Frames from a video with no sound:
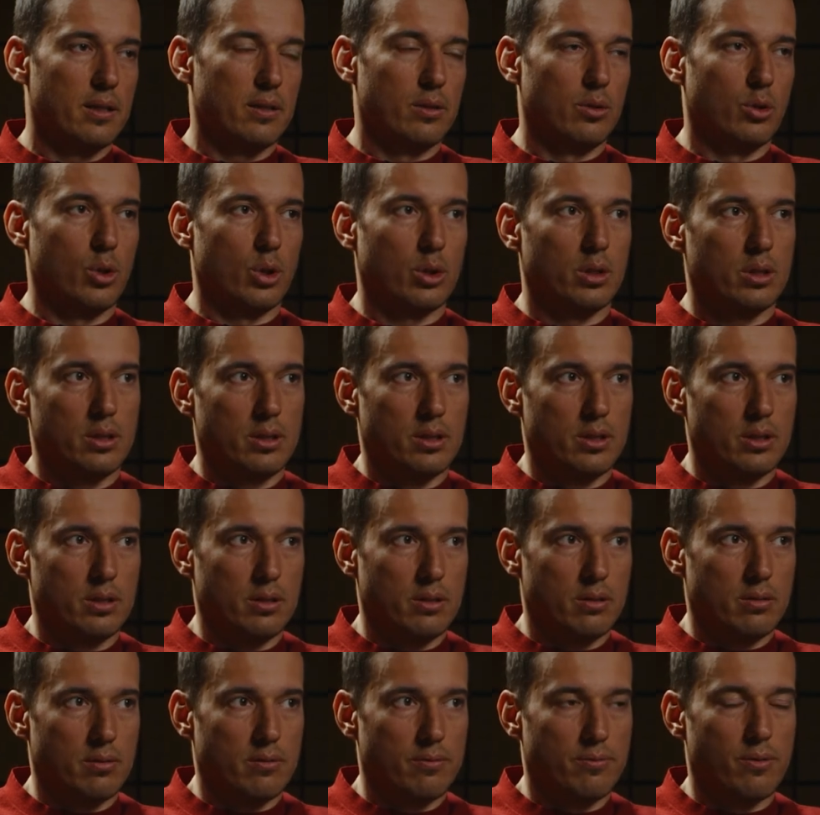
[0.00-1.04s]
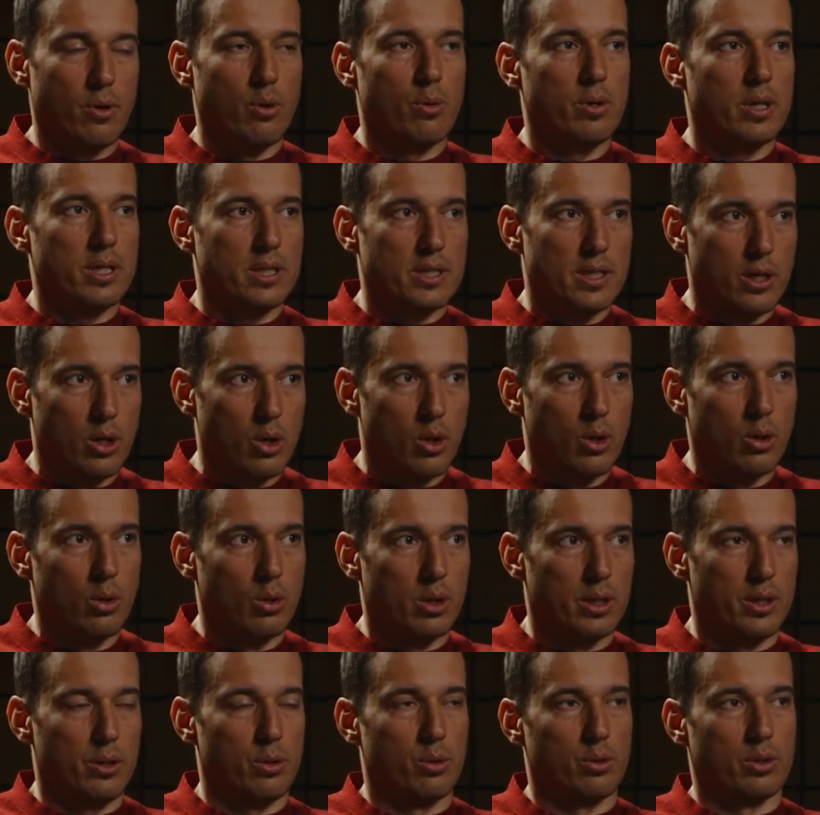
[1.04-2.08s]
not focusing
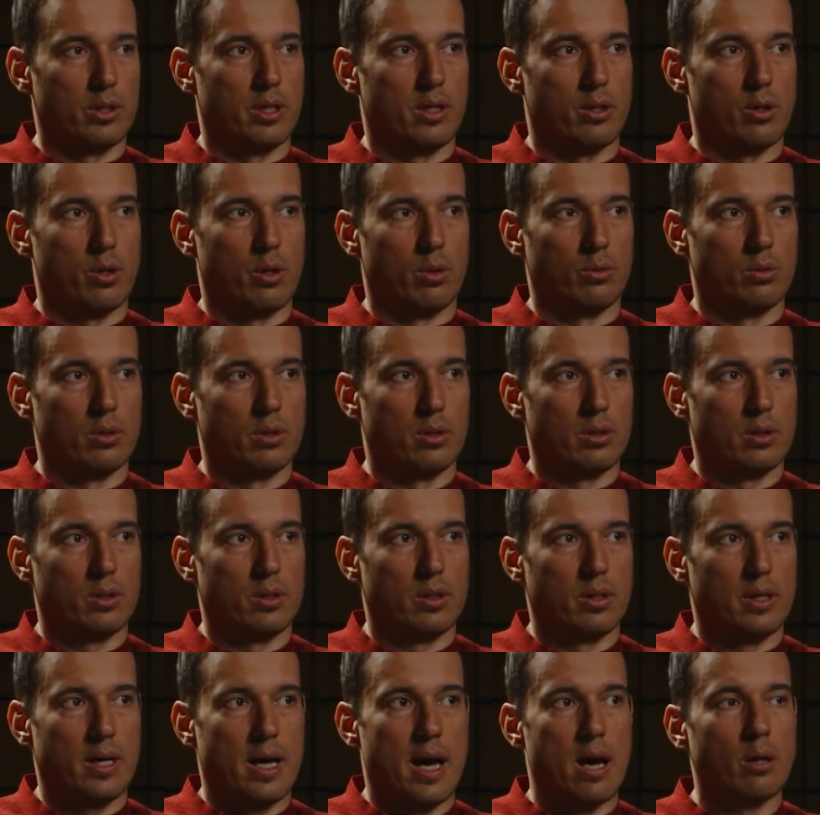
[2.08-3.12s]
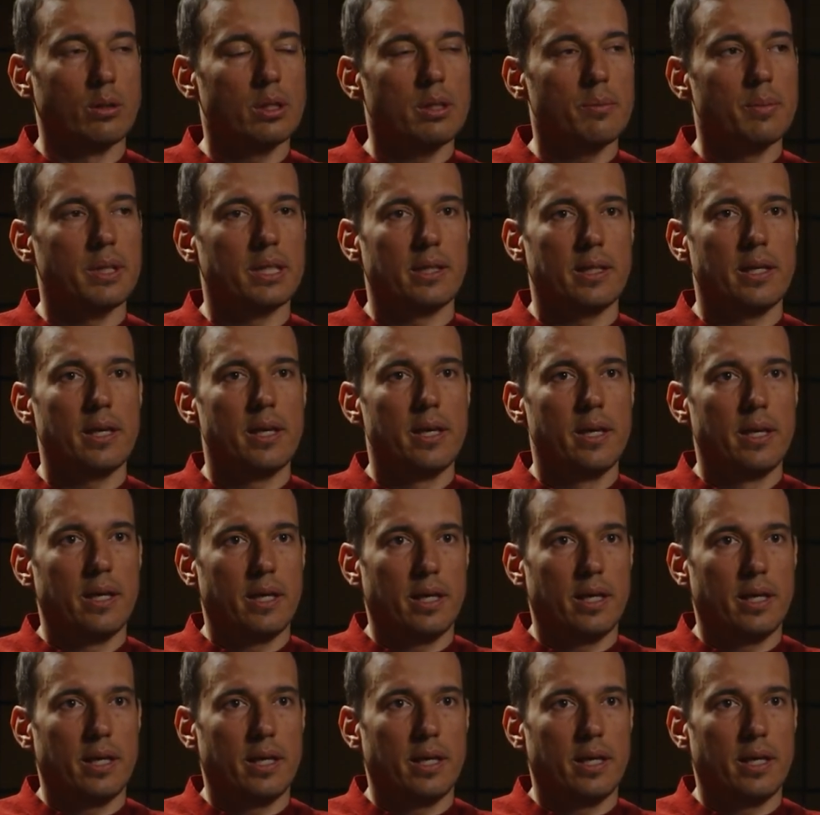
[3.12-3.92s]
only on their own. Ultimately,